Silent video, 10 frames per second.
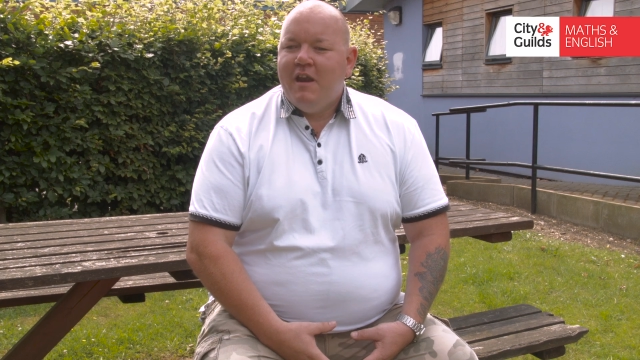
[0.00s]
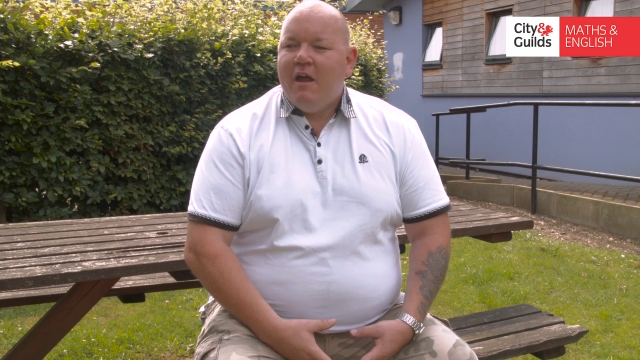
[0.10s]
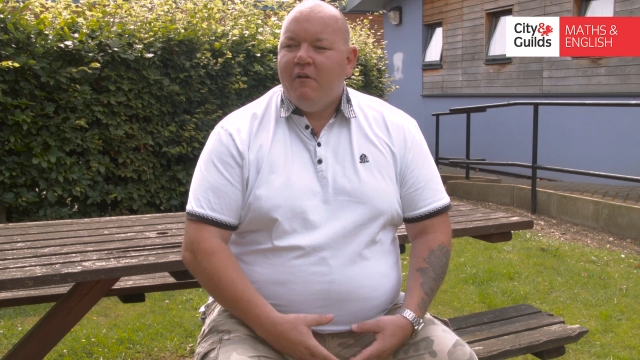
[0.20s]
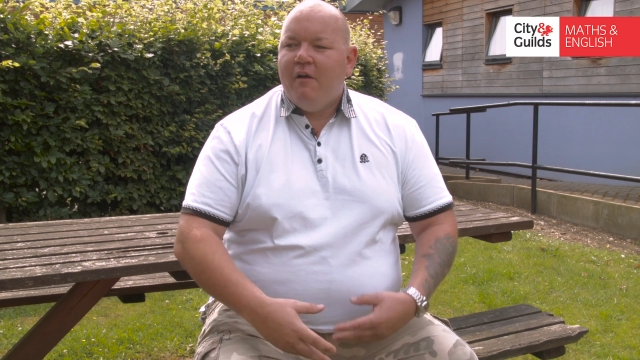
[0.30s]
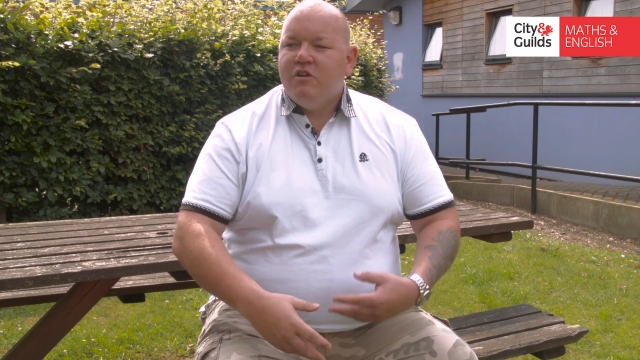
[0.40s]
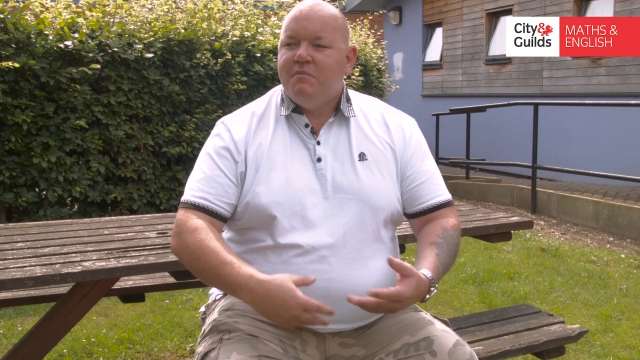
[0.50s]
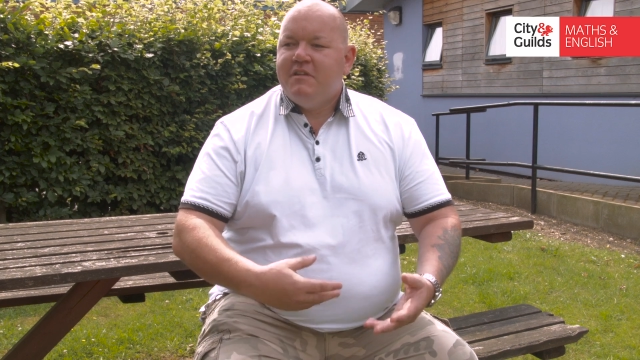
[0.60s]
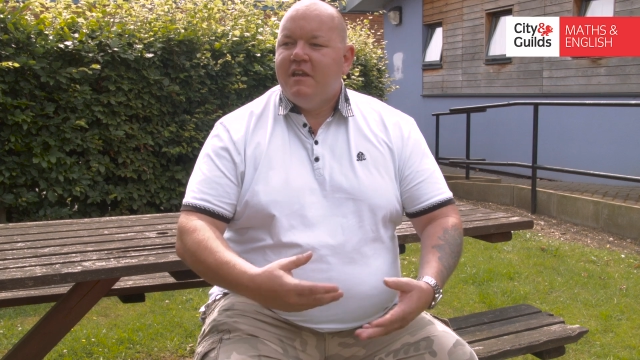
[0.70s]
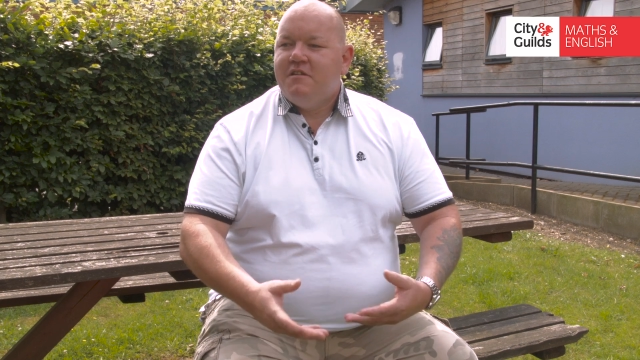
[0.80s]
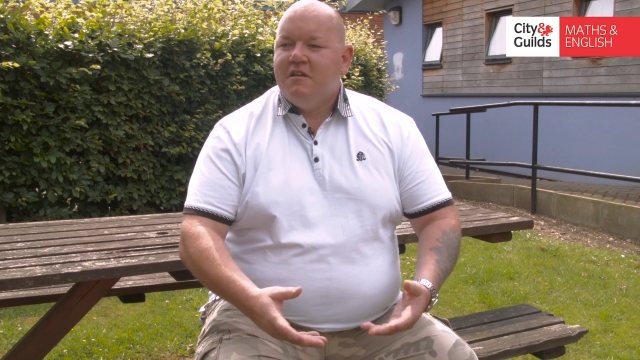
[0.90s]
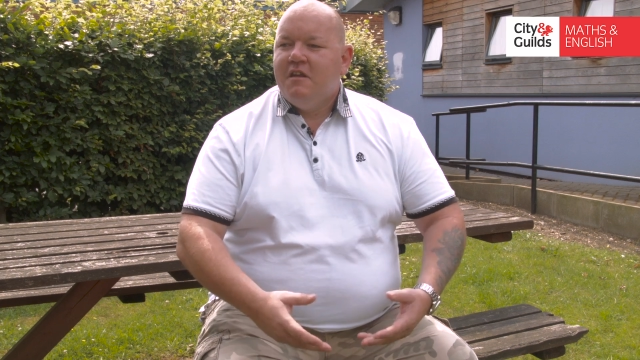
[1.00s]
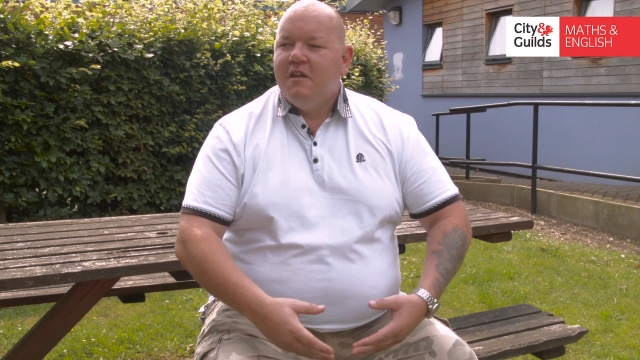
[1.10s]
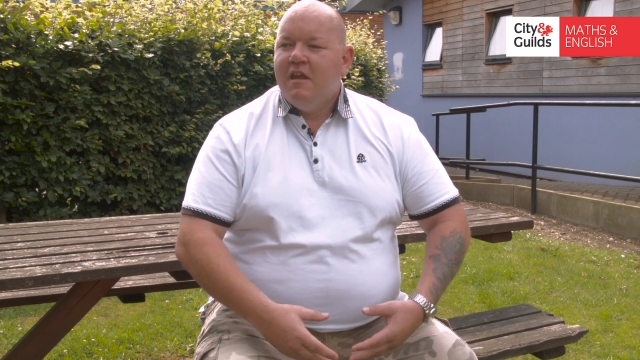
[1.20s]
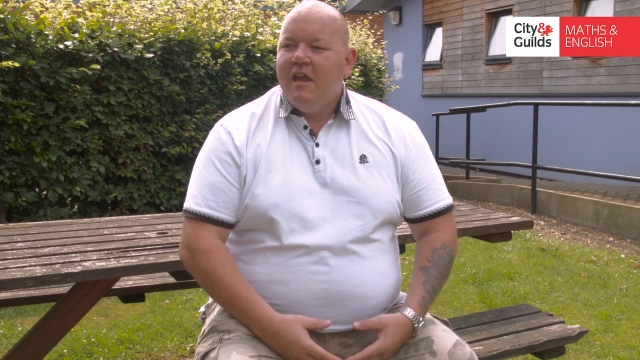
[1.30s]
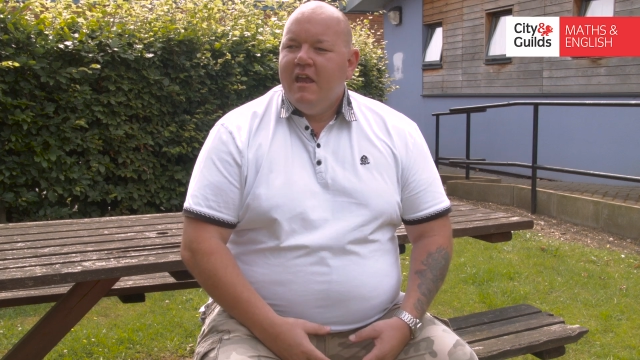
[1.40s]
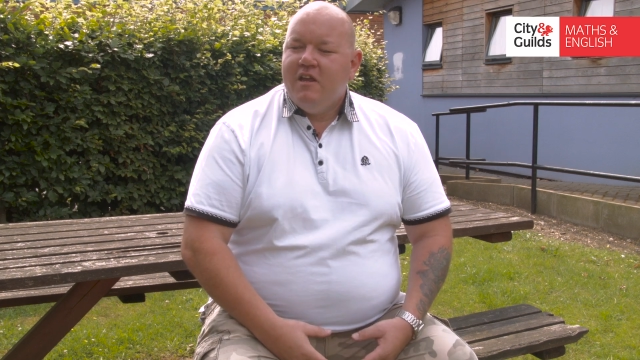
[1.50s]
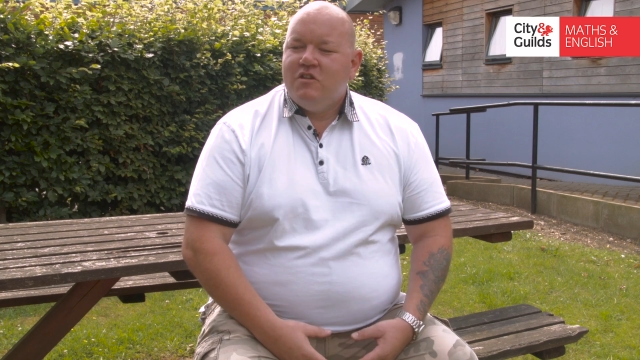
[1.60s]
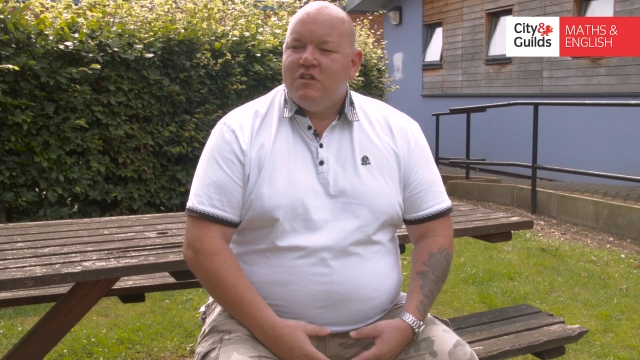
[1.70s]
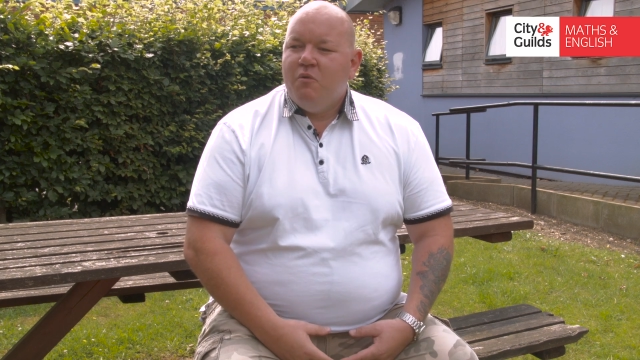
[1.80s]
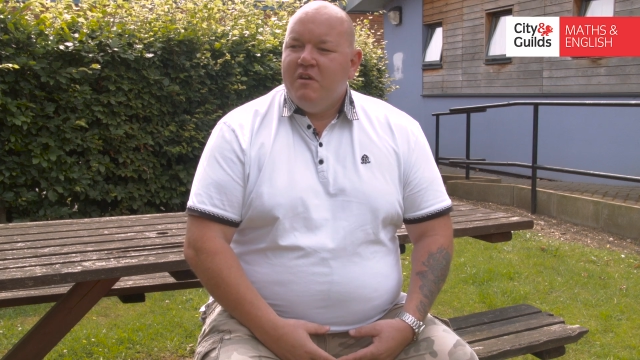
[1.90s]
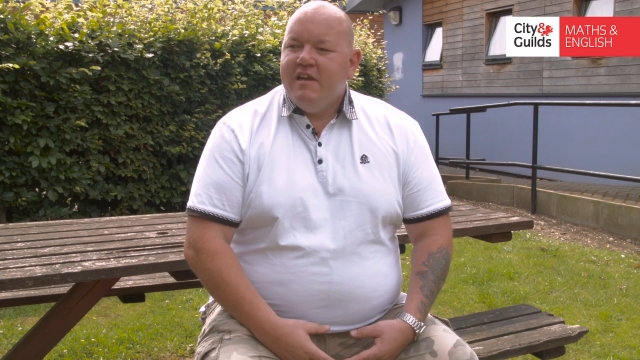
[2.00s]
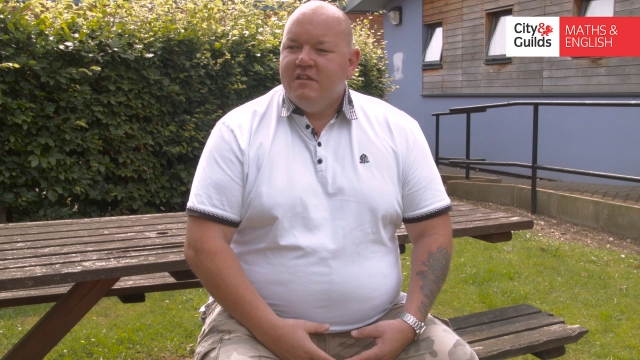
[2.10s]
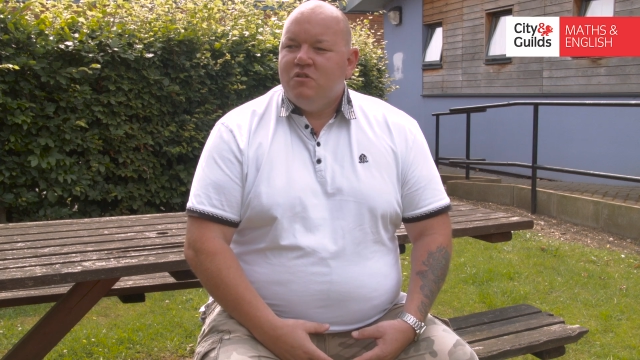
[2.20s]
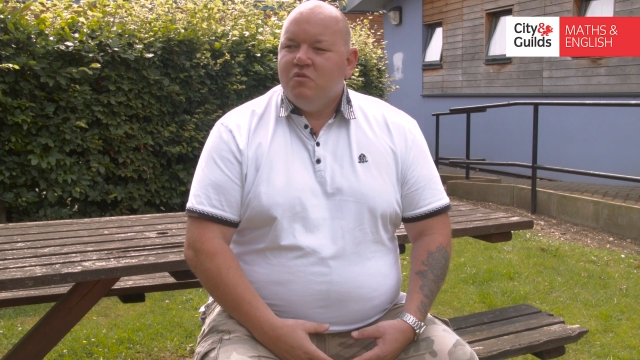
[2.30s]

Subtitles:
and how it's presented, it's so easy to